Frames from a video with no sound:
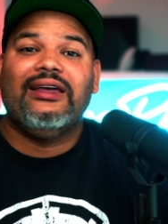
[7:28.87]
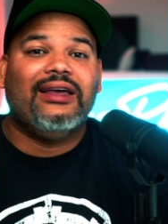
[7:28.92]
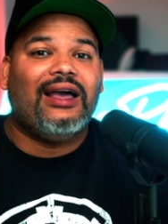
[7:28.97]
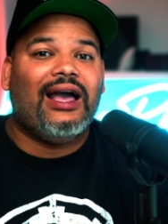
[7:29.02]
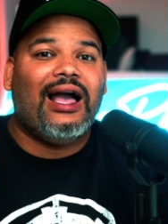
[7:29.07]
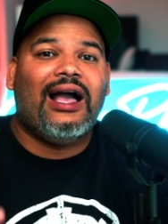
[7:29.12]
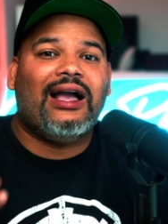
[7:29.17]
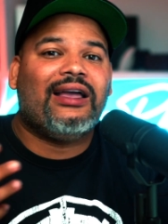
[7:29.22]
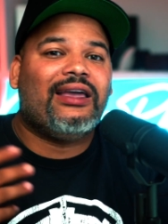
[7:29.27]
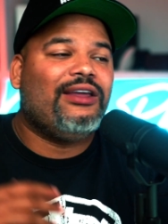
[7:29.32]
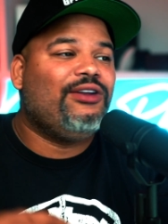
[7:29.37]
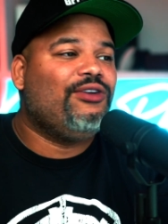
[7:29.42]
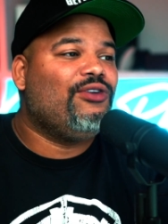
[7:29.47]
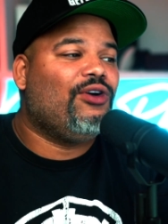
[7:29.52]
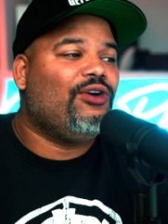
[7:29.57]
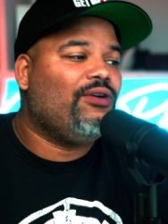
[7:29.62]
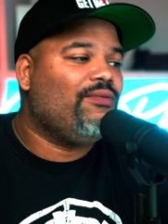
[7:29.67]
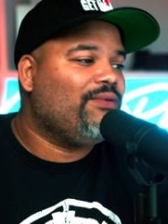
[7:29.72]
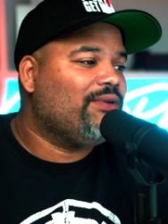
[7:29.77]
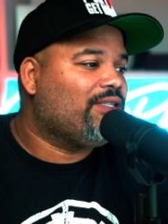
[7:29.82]
I get
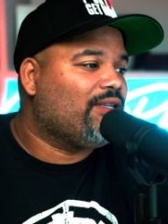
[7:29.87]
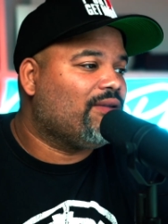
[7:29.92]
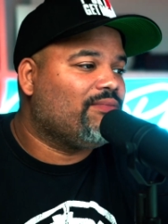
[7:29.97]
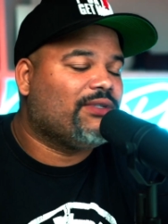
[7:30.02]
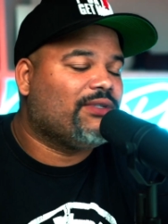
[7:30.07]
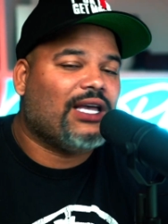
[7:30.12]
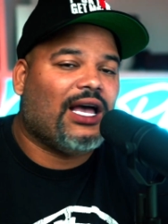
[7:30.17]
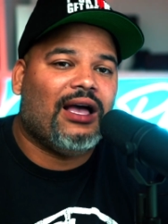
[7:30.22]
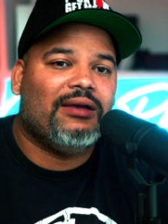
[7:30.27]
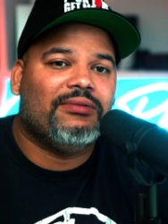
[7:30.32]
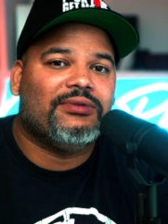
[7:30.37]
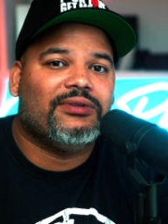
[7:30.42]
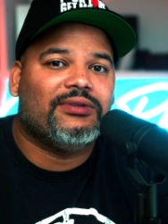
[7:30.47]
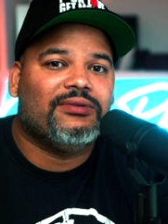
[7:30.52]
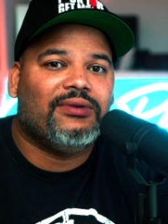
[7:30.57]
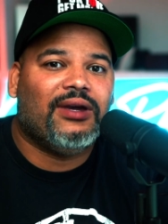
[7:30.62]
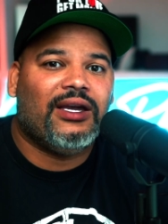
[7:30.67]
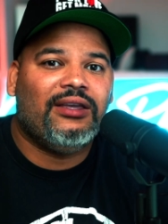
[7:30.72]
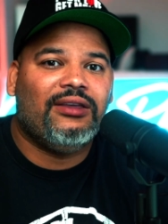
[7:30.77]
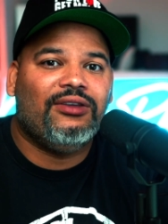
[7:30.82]
nervous sometimes,
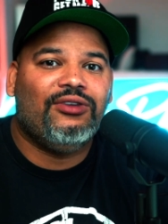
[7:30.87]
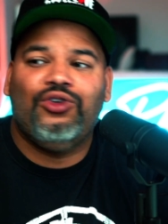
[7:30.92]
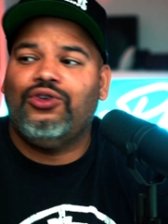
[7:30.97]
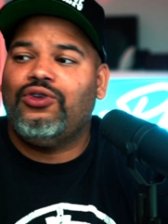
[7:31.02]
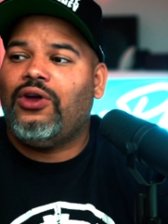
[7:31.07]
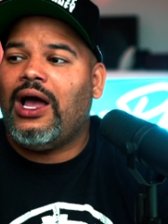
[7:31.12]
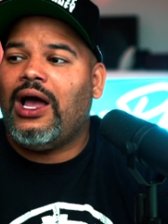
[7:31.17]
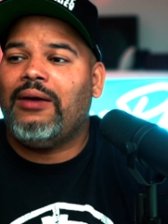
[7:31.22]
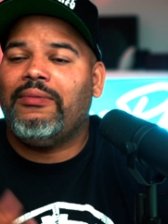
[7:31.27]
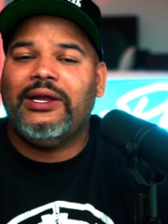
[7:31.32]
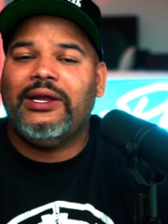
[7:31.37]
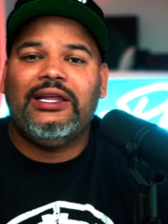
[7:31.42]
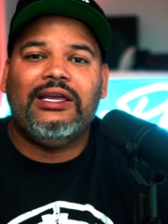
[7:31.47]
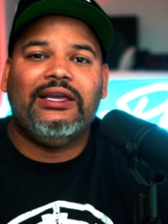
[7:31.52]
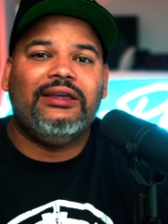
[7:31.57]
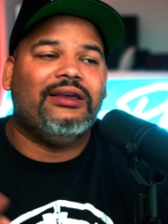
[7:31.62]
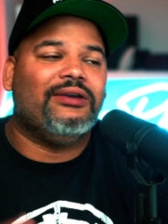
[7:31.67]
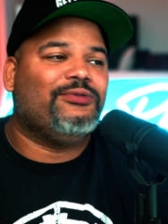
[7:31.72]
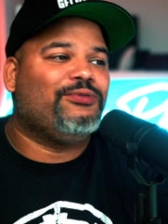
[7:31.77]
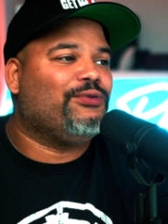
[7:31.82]
right? You know how many
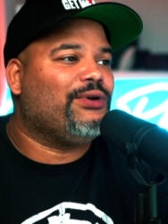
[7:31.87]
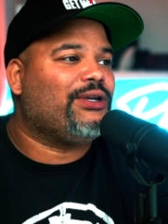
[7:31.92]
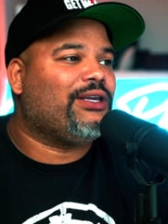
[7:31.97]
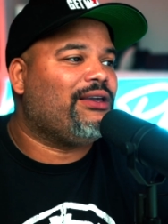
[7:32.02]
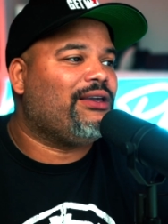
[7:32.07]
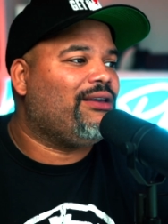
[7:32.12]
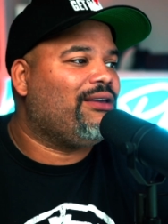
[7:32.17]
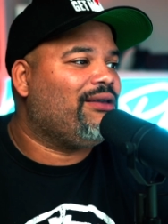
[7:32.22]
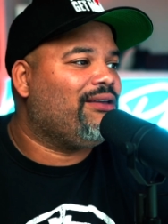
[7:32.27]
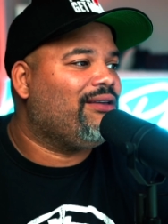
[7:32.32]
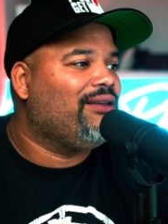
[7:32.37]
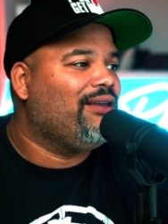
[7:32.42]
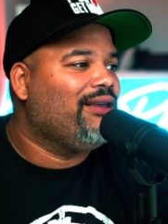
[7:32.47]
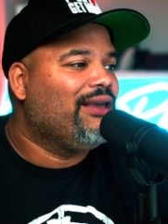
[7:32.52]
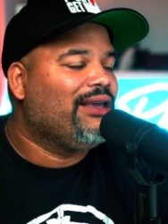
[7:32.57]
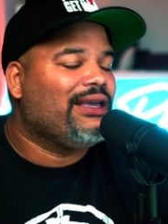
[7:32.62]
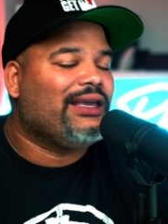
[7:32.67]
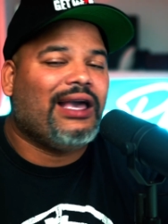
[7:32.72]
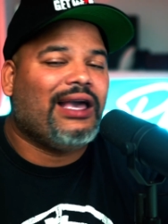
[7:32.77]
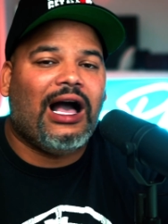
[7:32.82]
freaking
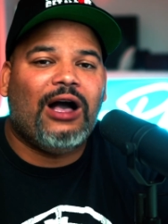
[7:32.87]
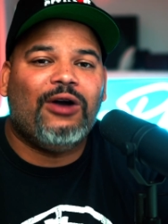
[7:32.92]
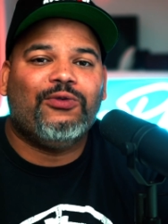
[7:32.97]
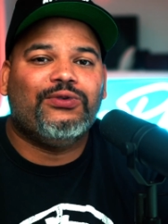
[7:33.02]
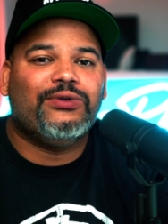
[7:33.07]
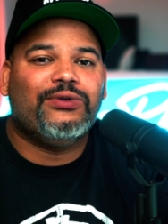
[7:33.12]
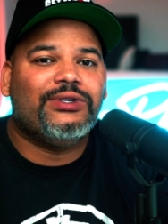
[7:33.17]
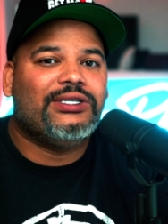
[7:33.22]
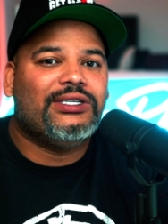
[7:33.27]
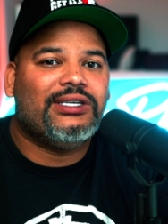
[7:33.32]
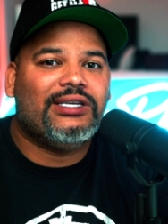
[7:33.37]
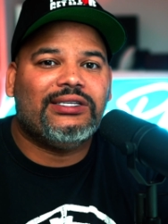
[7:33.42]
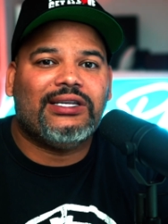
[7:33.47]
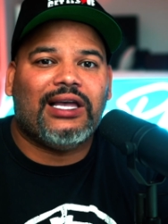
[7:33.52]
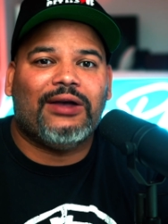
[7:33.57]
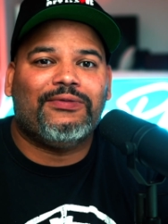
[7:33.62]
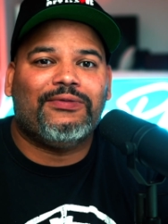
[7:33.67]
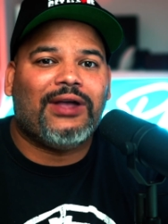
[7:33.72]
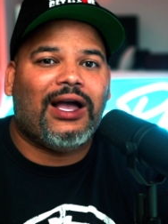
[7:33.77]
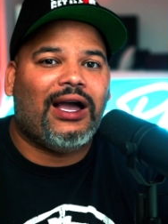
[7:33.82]
conferences
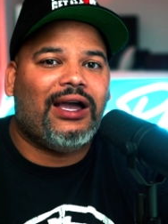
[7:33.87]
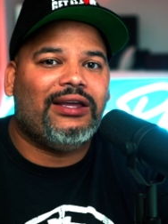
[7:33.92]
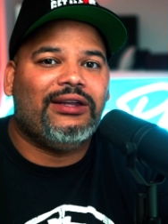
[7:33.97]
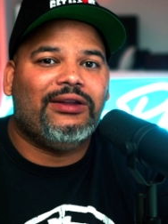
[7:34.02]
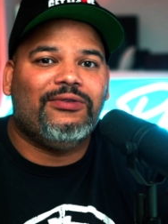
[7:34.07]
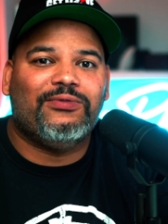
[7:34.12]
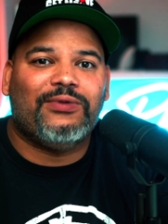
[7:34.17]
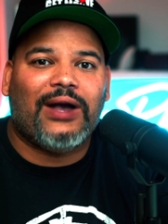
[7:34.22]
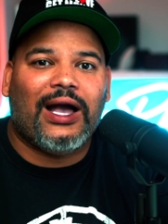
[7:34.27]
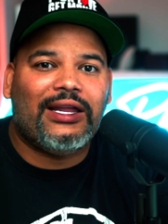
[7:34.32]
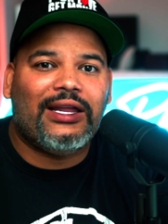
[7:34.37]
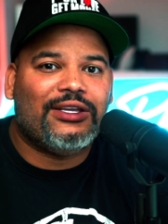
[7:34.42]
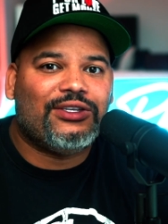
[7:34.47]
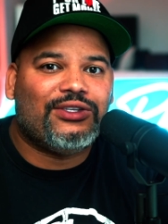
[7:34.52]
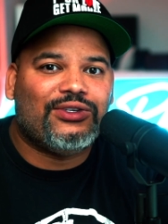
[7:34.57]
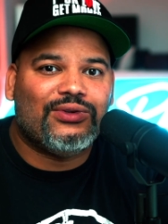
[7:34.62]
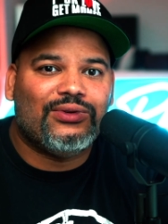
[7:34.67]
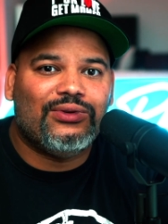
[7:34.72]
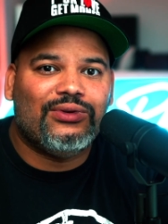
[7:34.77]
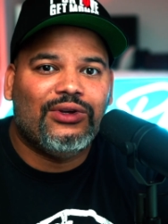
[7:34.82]
I've gotten invited
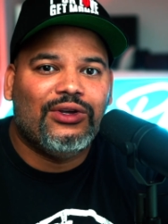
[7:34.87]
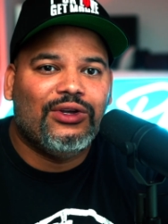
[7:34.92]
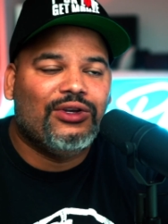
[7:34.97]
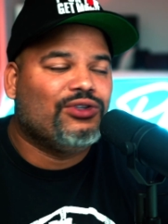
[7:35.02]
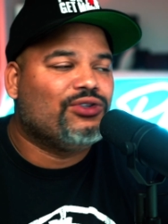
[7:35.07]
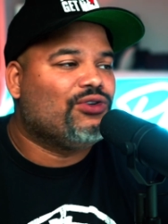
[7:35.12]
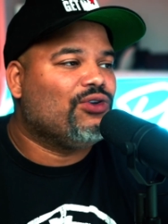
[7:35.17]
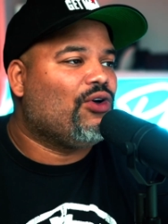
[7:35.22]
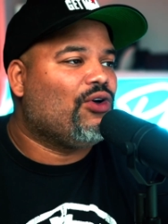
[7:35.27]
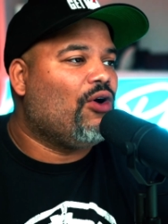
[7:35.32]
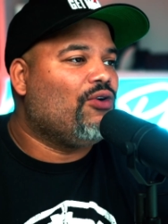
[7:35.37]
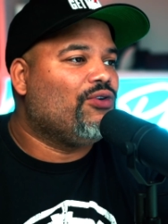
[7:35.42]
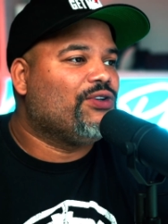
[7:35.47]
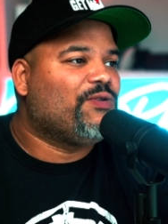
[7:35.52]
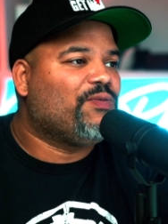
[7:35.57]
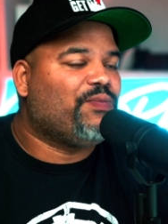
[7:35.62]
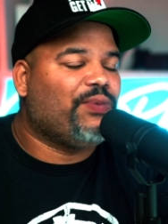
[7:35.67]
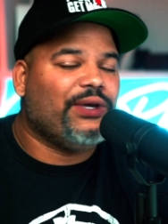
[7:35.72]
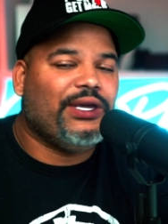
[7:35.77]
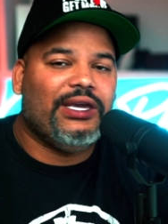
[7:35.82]
to to go
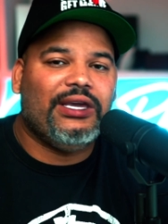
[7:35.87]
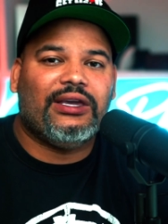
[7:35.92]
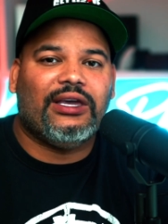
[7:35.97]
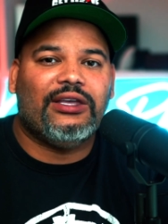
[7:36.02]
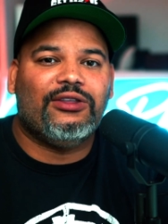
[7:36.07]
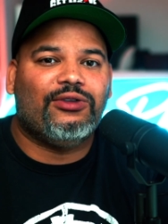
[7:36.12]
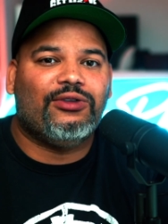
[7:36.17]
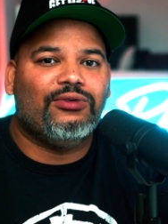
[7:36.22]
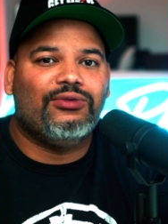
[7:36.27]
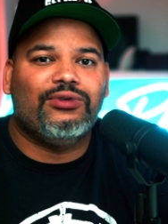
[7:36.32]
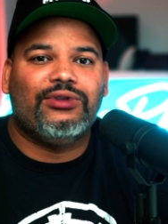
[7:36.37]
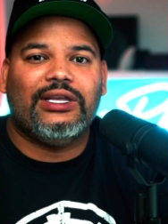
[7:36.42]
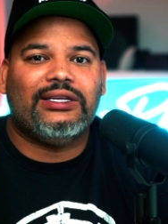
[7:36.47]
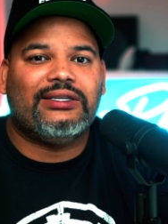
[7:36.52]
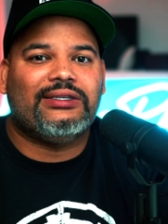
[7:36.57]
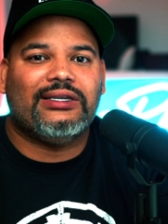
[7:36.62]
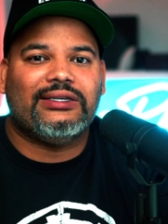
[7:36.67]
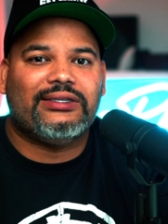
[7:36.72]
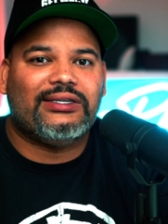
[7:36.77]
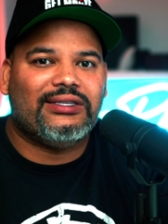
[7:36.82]
speak and do
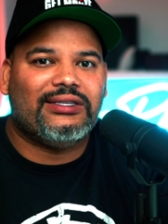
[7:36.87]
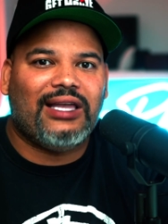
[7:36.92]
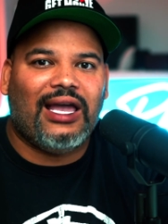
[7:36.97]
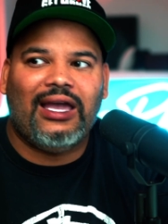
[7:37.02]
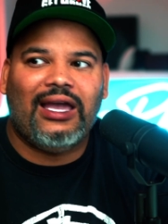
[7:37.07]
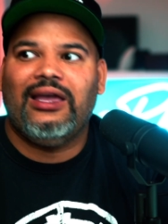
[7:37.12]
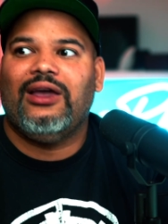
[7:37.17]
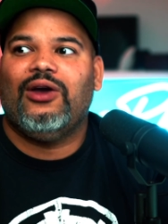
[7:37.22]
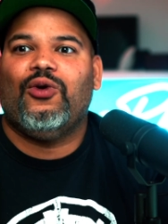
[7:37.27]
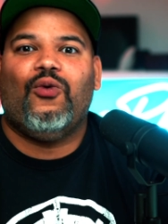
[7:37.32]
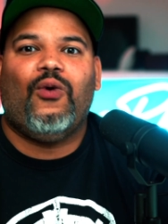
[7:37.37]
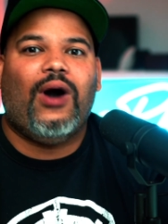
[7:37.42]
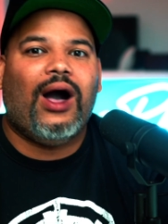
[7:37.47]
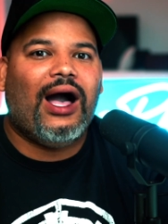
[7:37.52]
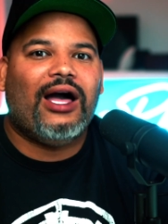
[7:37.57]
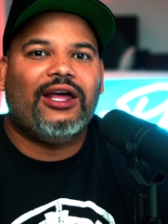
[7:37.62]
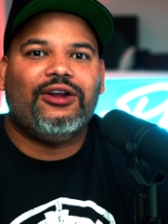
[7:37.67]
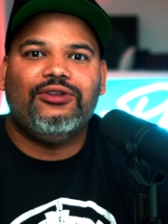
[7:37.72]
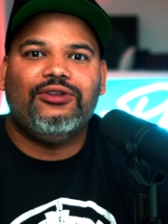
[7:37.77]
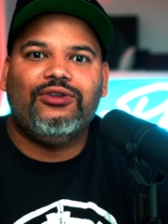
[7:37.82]
this, this, and that.
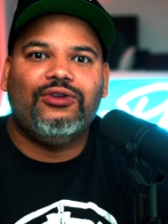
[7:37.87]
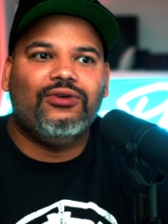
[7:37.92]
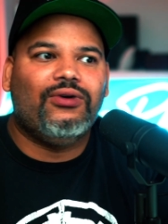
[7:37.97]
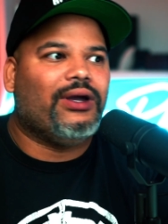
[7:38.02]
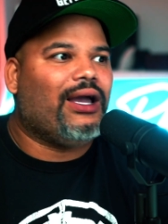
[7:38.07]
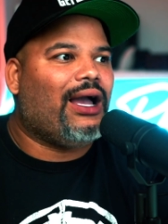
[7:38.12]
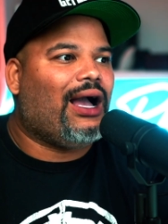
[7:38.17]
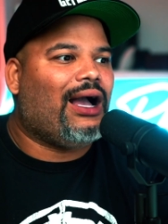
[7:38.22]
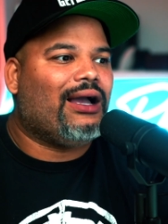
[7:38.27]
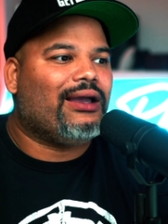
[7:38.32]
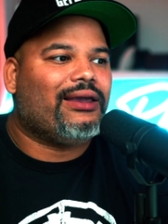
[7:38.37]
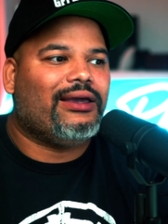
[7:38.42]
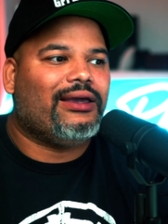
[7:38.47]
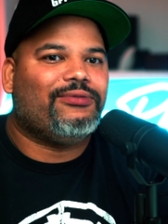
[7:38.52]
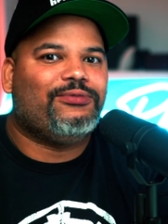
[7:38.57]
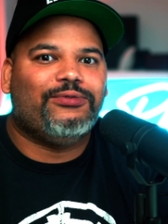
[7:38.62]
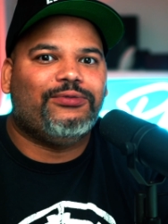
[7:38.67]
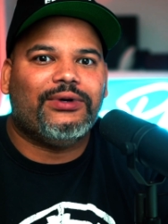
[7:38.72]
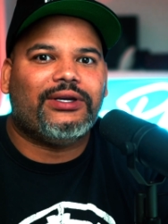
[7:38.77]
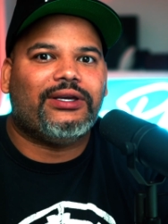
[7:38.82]
Why I don't do it? I get
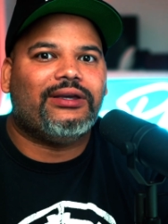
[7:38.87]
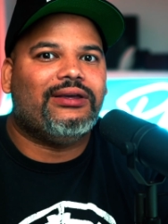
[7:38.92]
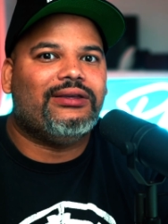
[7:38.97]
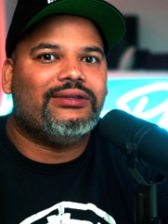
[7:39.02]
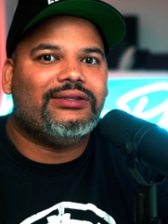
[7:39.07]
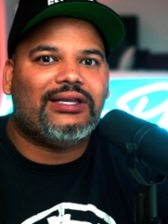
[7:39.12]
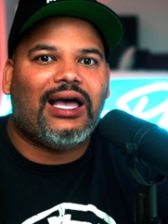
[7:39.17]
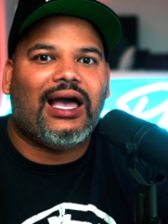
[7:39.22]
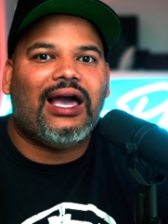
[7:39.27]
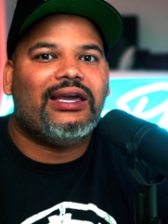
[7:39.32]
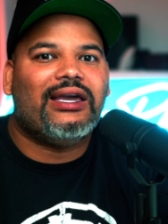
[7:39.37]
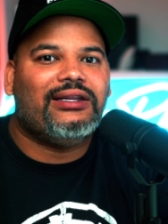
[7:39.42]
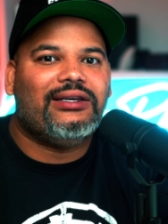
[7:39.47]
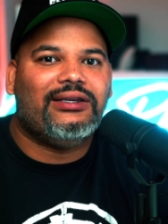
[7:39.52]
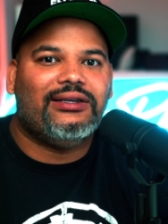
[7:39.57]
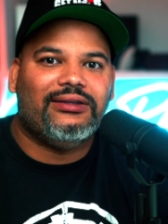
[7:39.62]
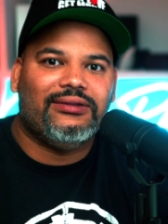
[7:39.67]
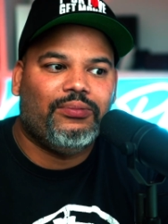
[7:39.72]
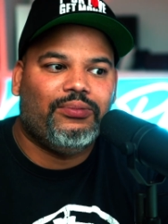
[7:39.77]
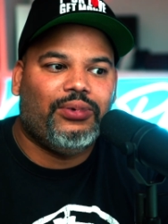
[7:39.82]
freaking anxiety.